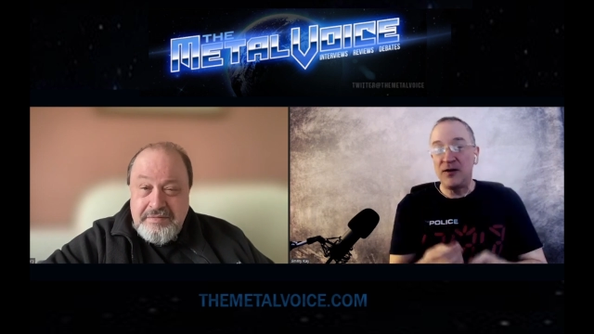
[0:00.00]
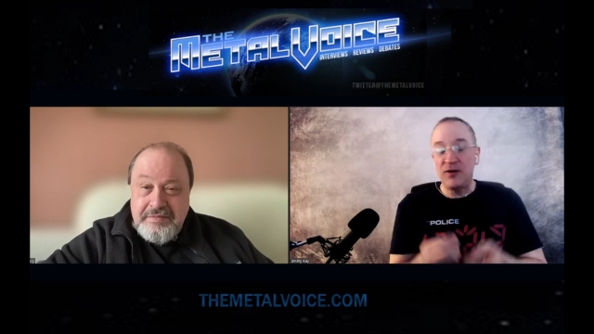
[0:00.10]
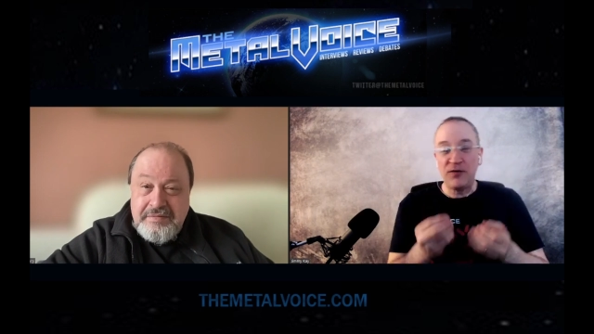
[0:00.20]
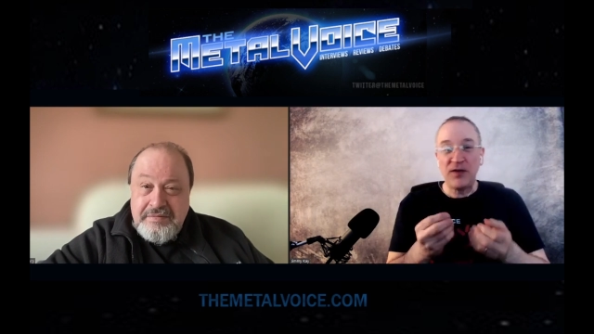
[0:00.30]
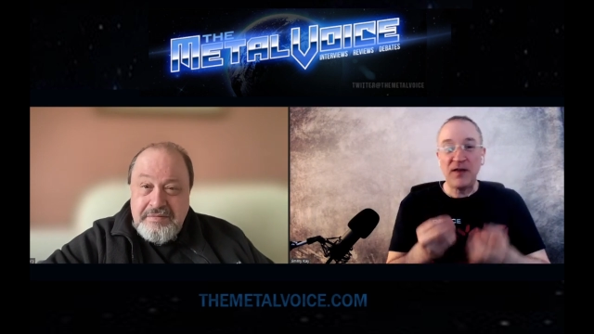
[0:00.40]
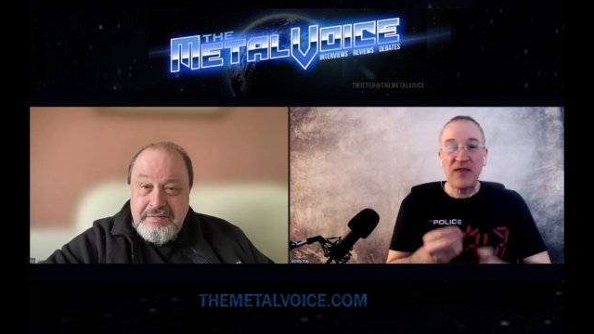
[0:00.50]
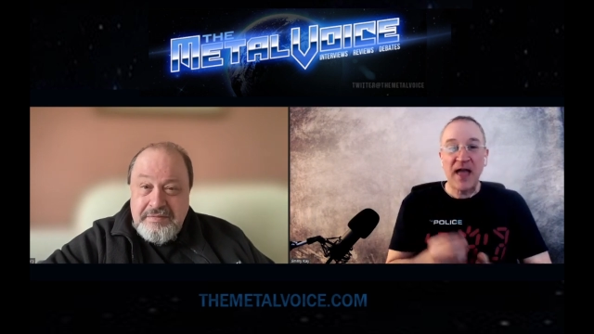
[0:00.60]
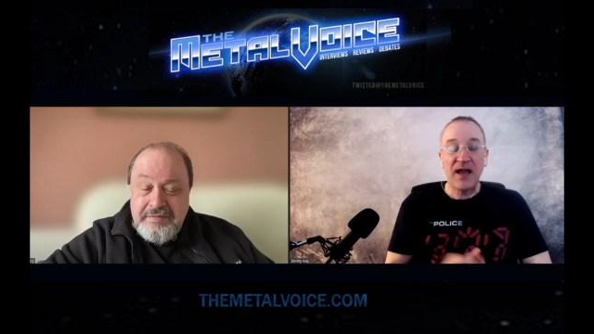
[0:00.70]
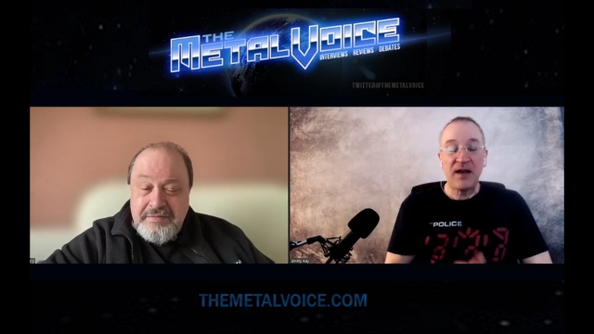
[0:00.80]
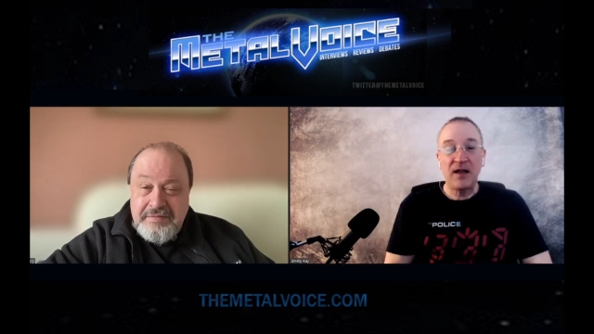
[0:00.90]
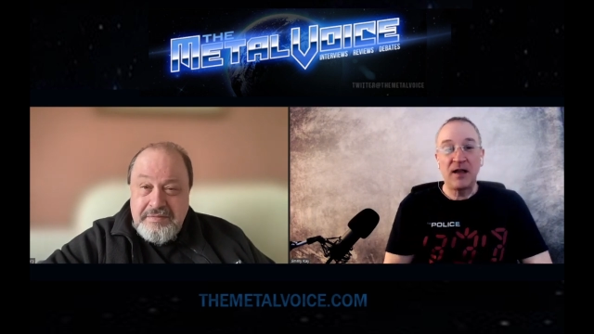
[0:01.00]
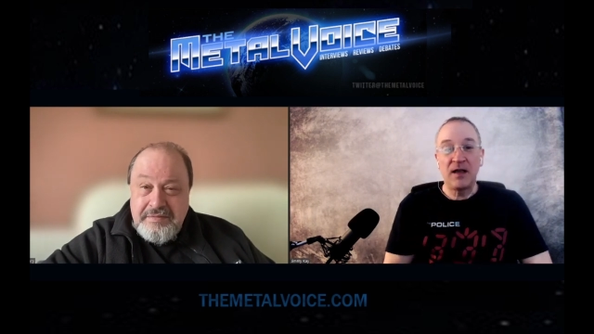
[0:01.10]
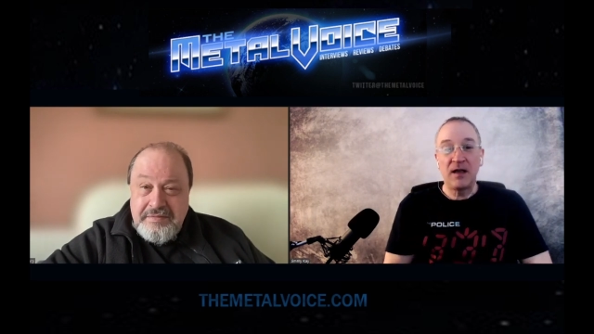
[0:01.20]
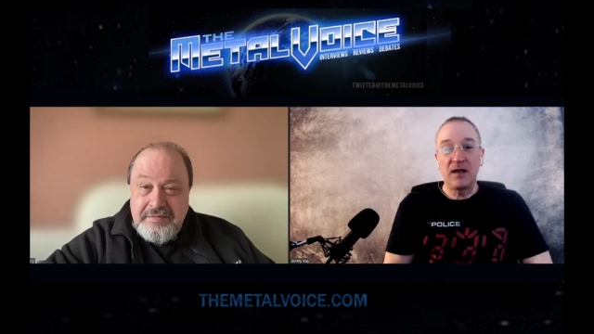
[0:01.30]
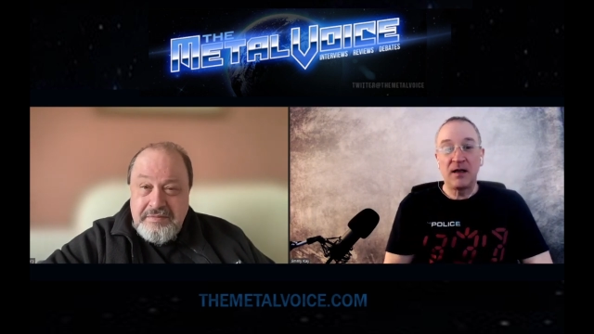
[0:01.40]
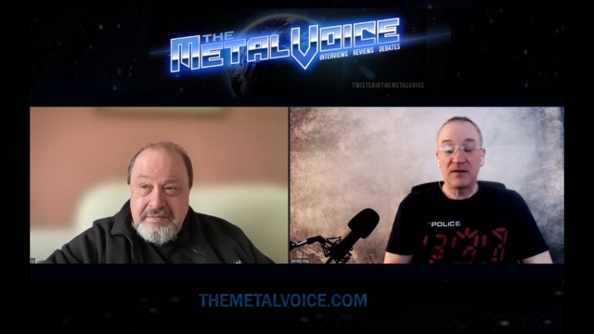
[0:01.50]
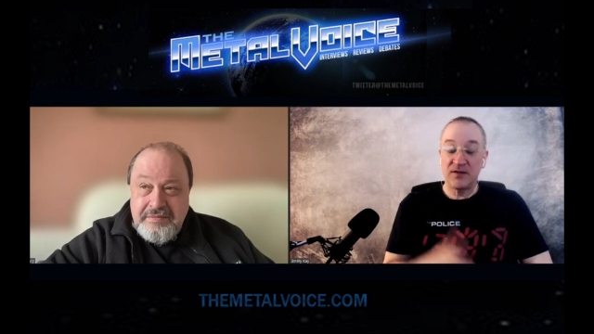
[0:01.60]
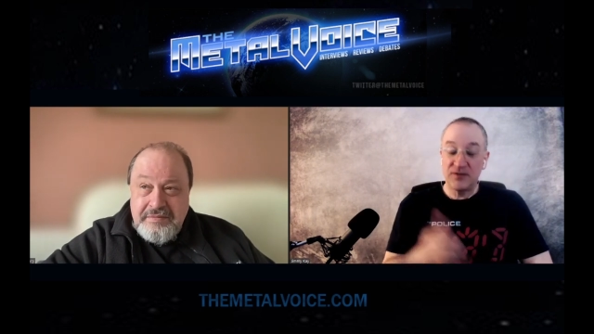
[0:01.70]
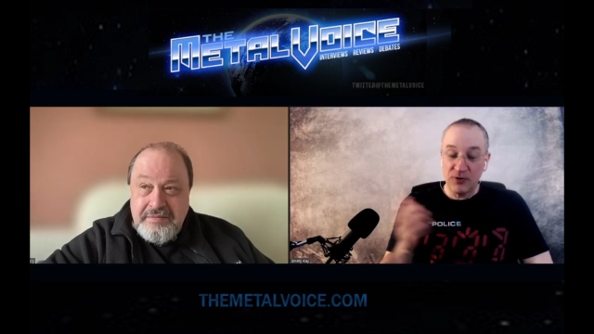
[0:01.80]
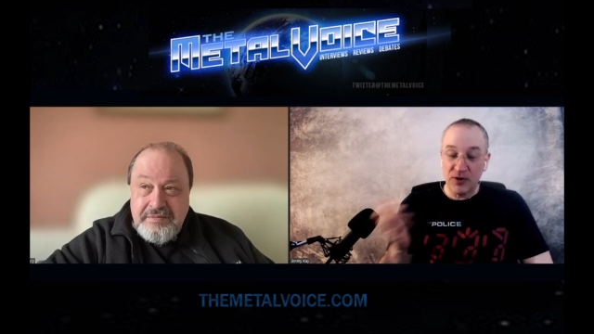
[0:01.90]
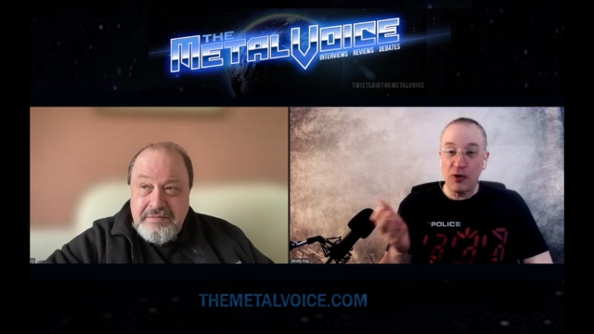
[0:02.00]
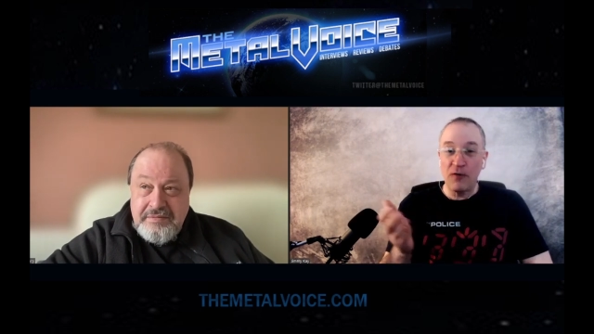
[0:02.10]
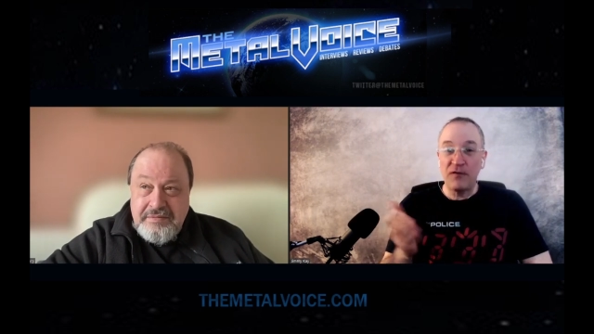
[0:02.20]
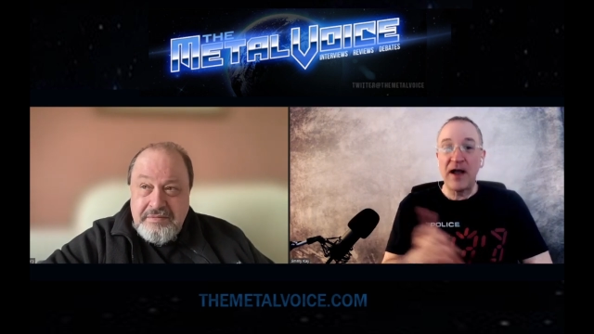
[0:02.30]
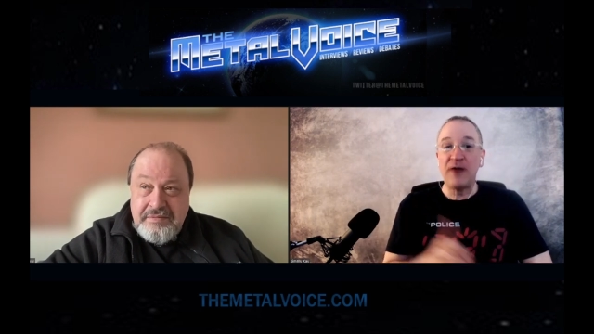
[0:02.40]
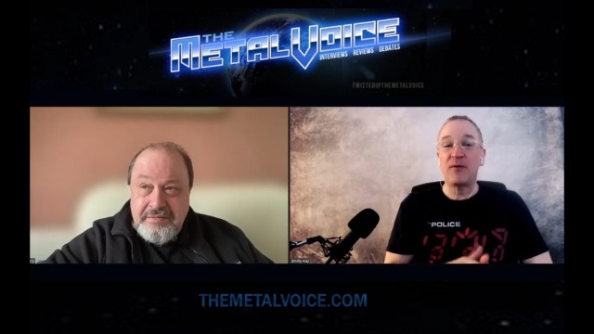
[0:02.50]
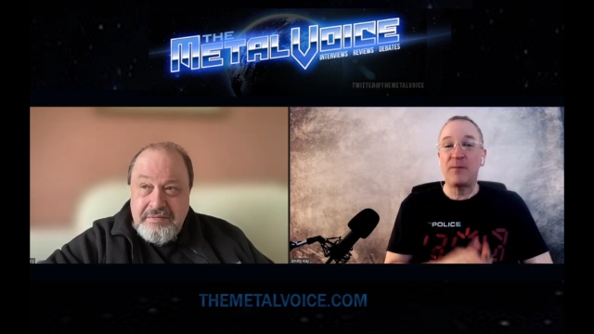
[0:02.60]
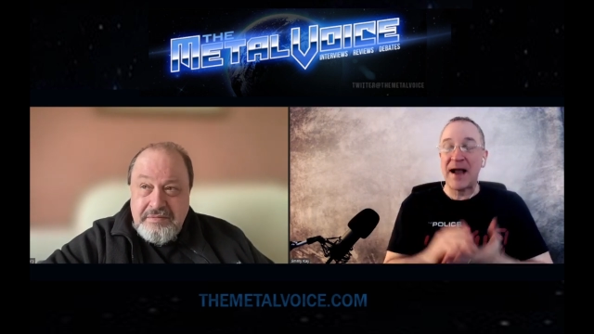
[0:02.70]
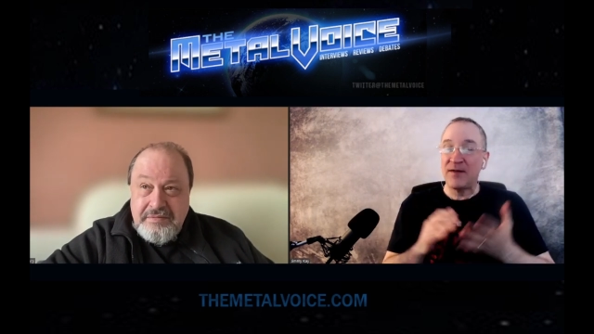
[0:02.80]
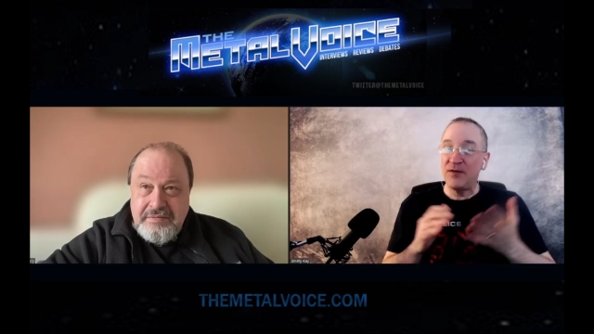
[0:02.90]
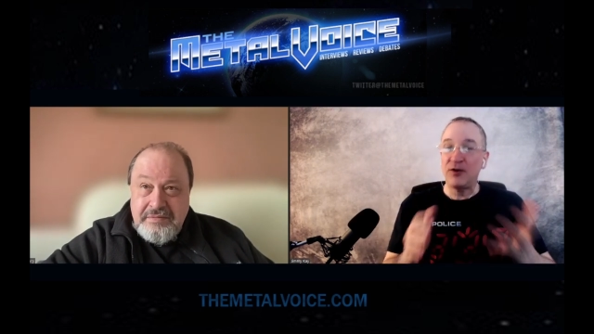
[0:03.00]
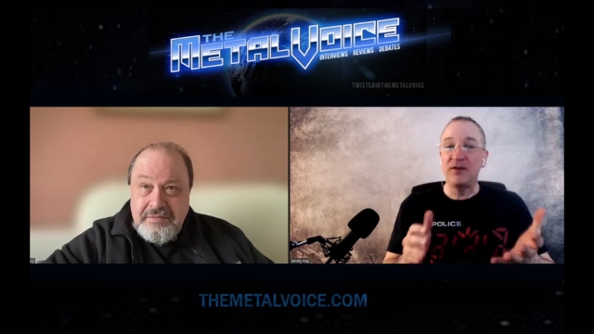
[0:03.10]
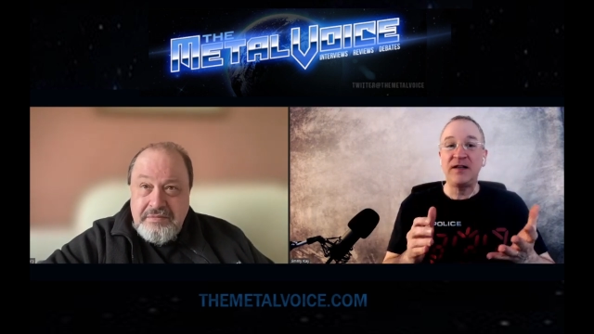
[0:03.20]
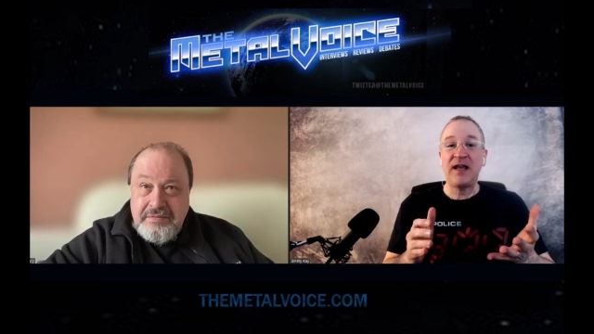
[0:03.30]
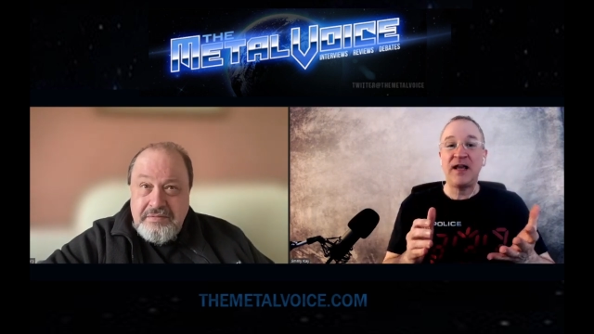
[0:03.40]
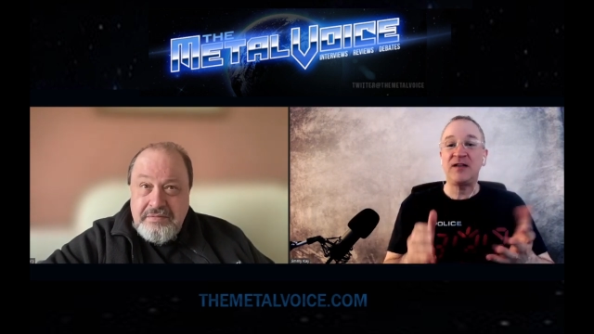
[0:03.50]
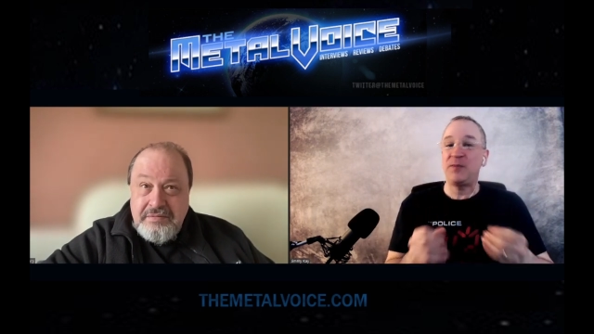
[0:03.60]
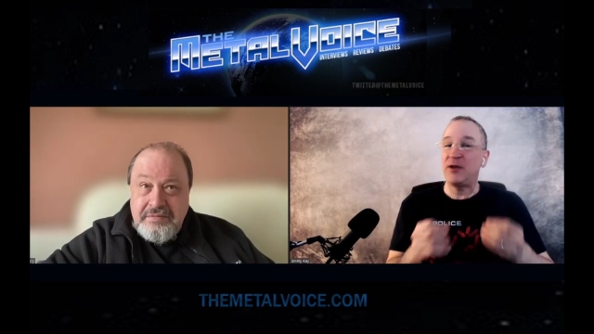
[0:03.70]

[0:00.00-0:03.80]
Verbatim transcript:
Speaker 1: Do you think that since you were a co-founder back in the early days,